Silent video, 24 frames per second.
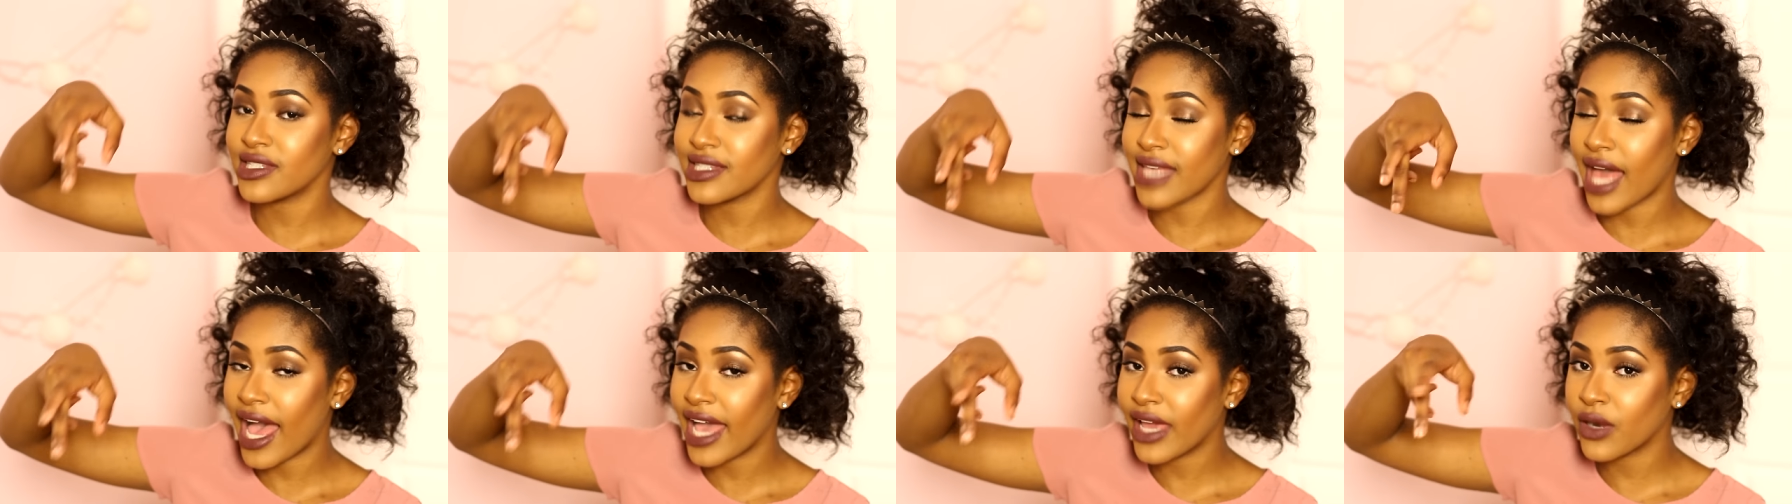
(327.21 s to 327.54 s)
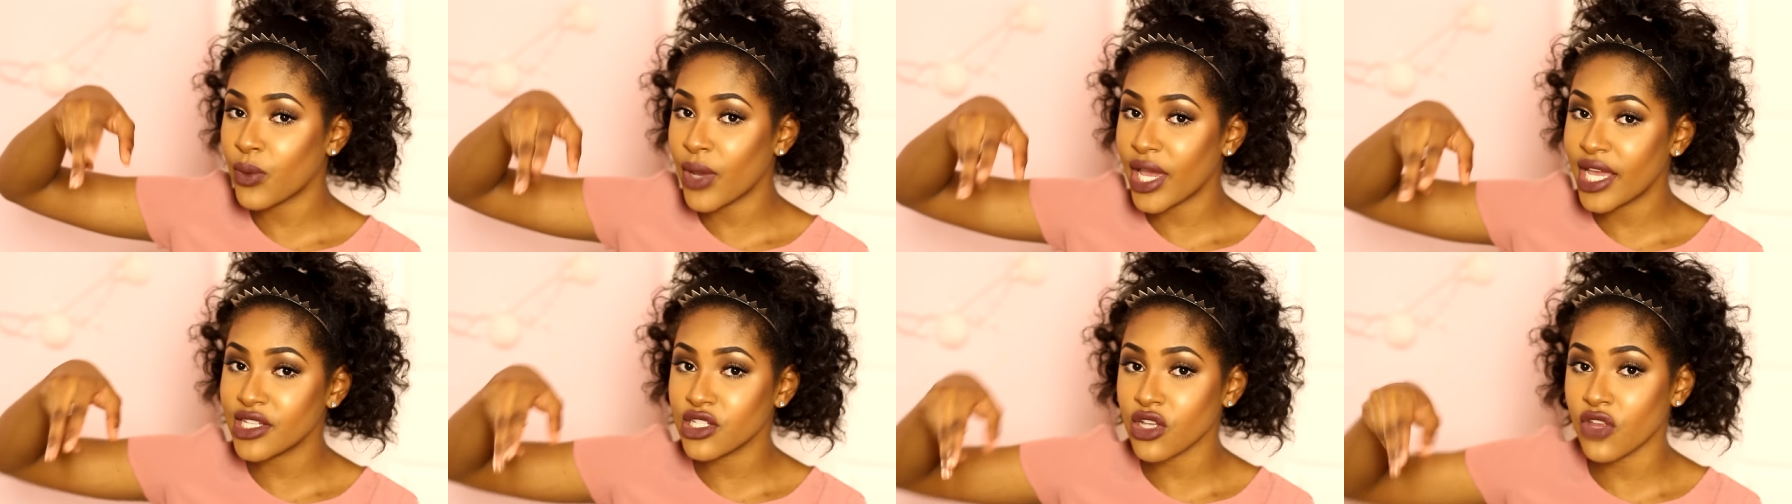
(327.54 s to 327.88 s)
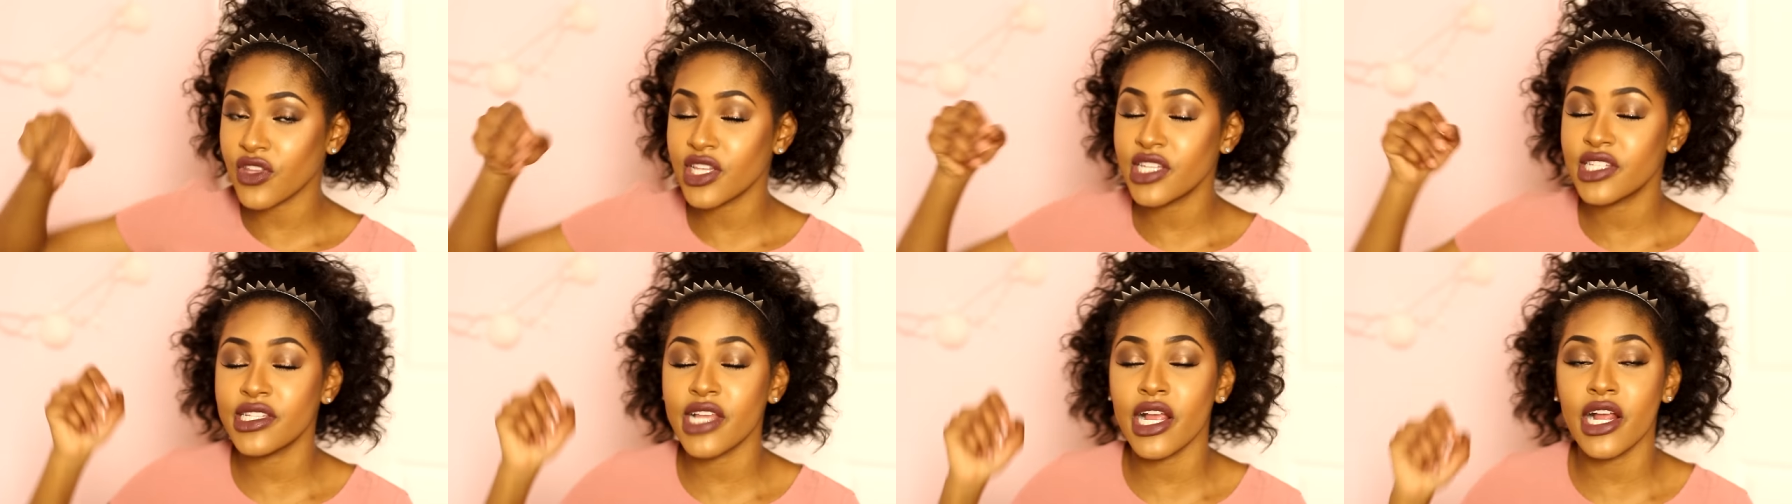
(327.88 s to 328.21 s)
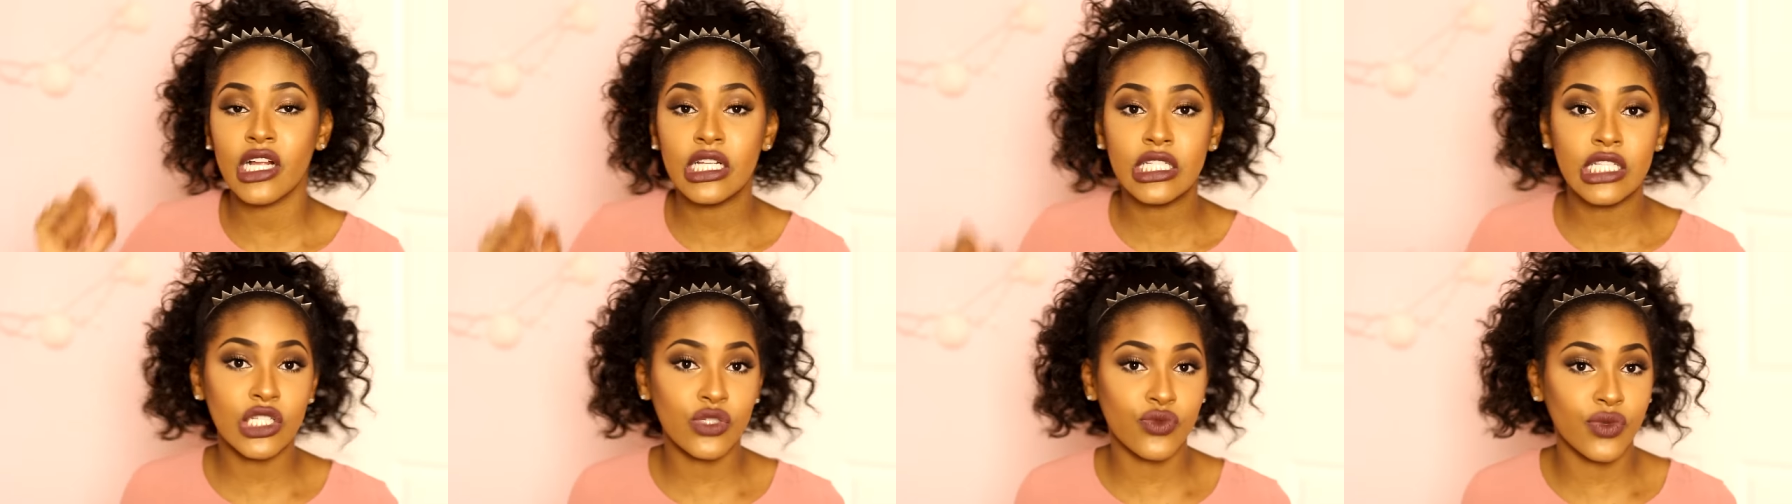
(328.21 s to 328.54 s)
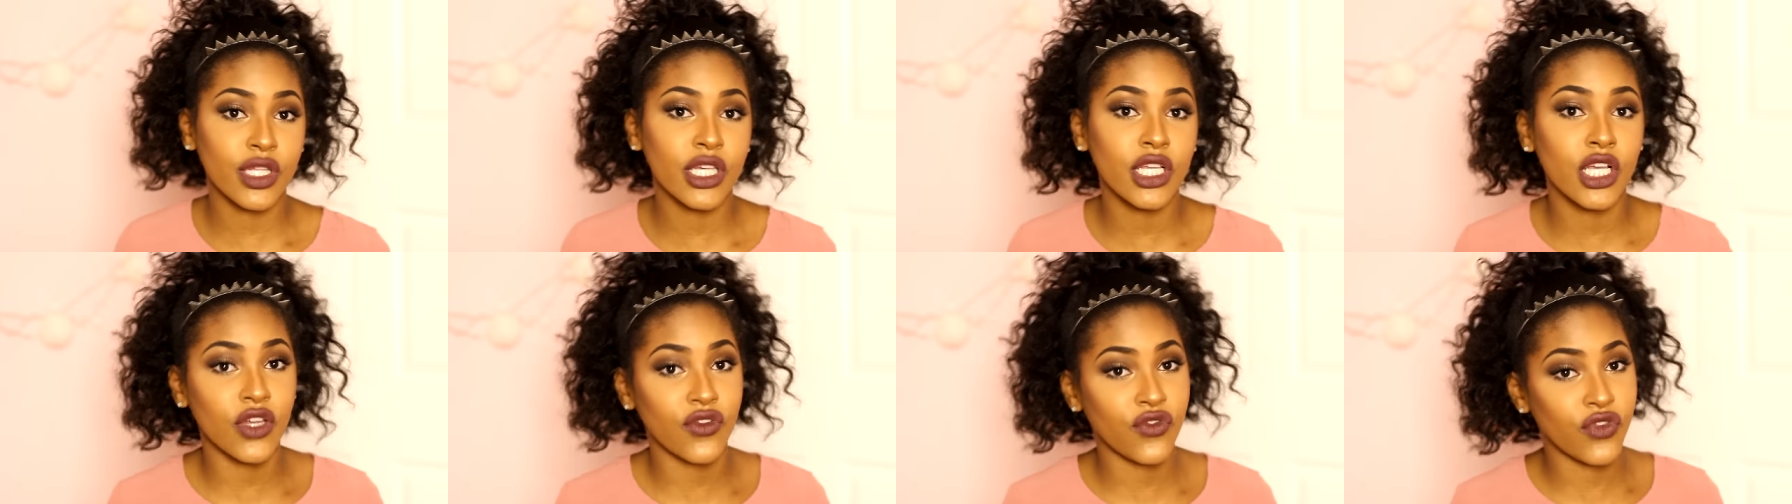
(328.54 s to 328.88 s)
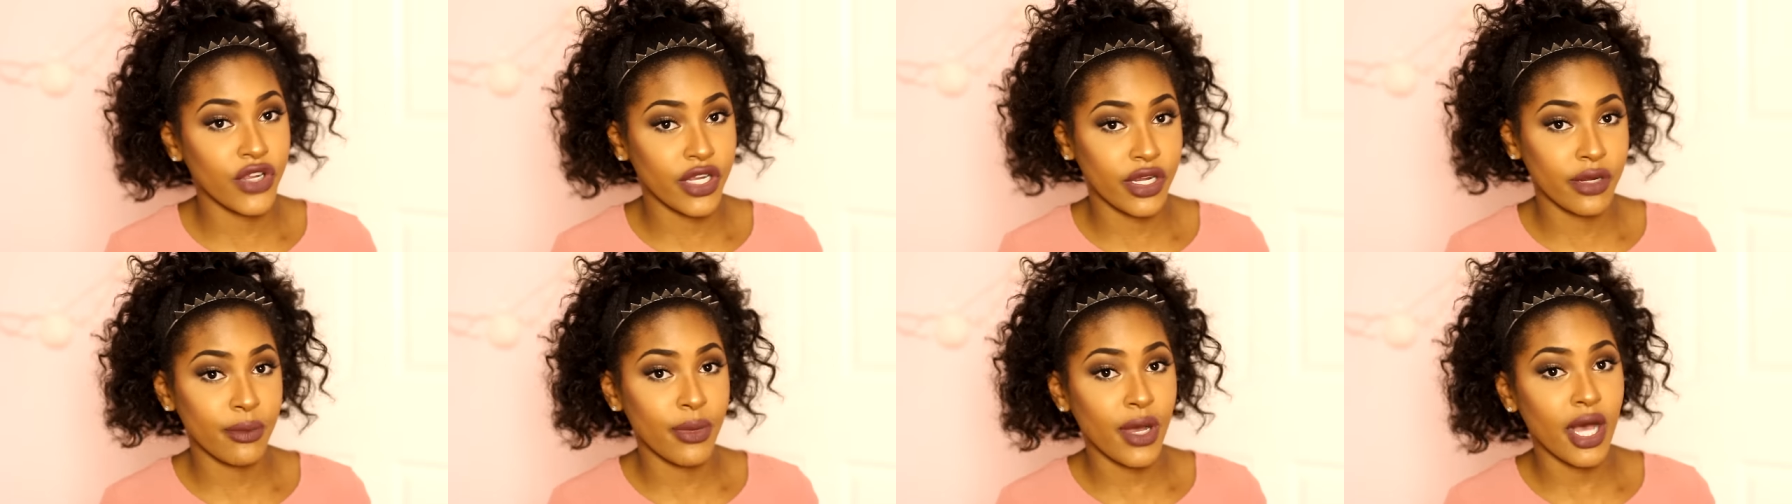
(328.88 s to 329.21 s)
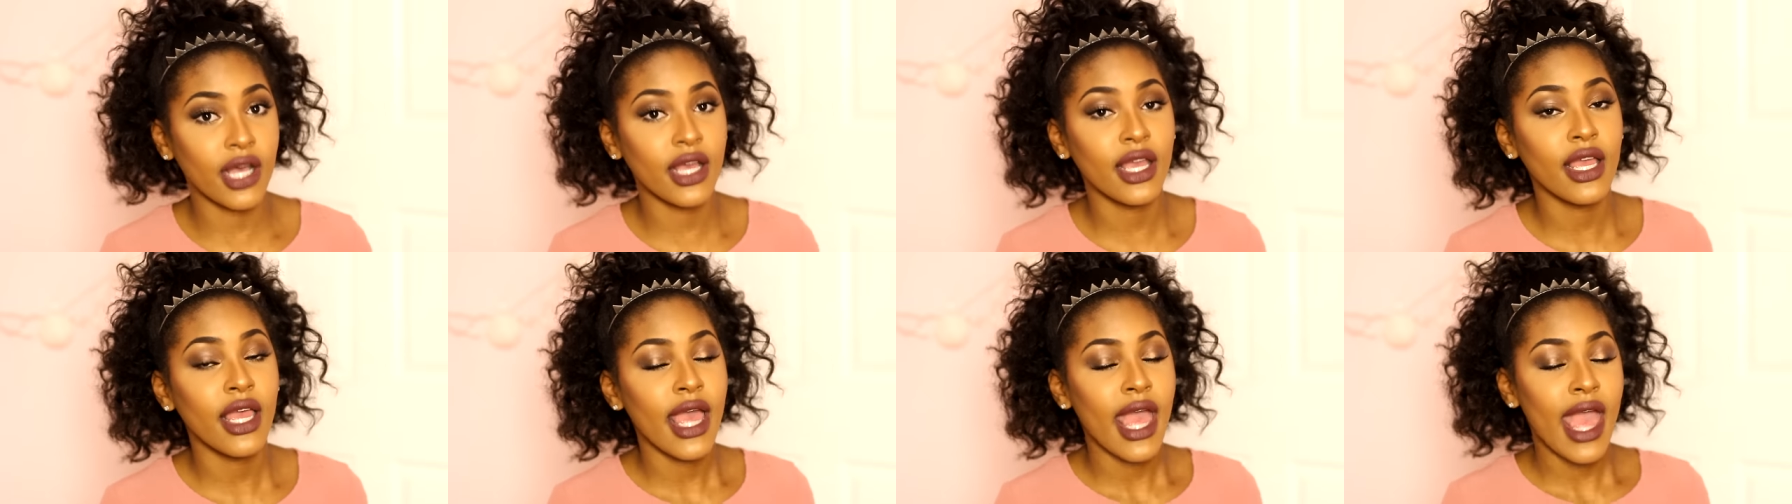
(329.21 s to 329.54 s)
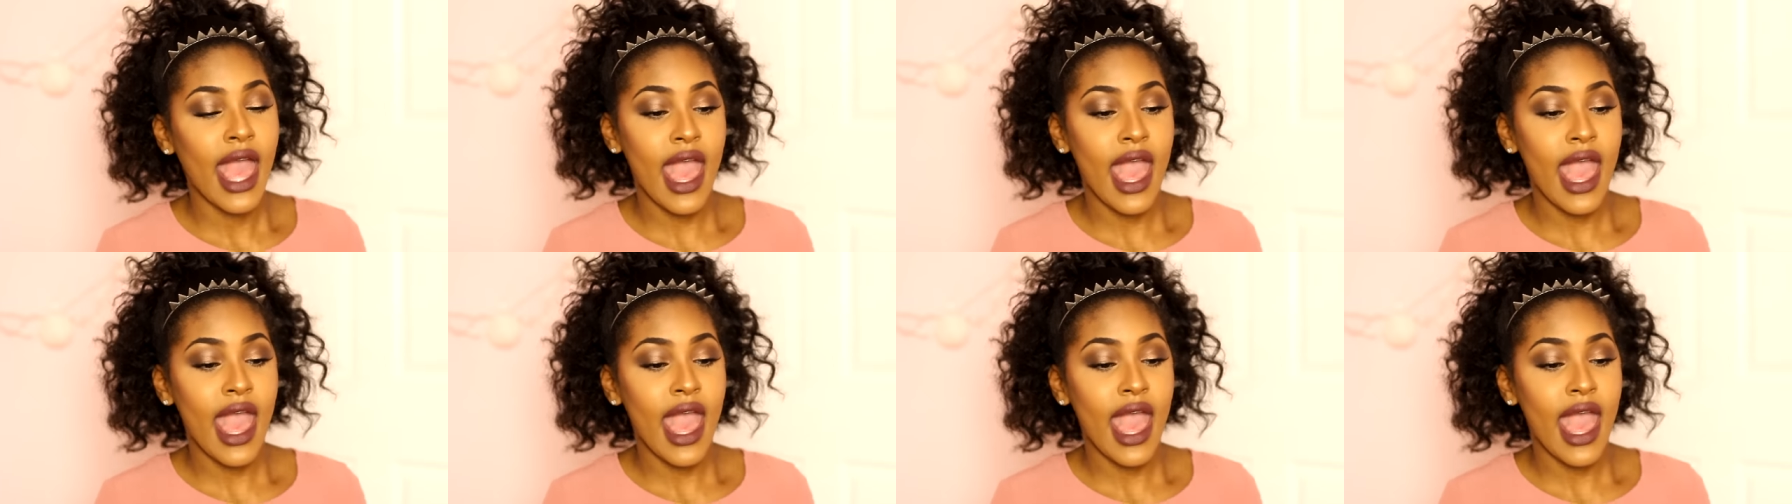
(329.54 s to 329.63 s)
sideways on the stairs is really good for your butt.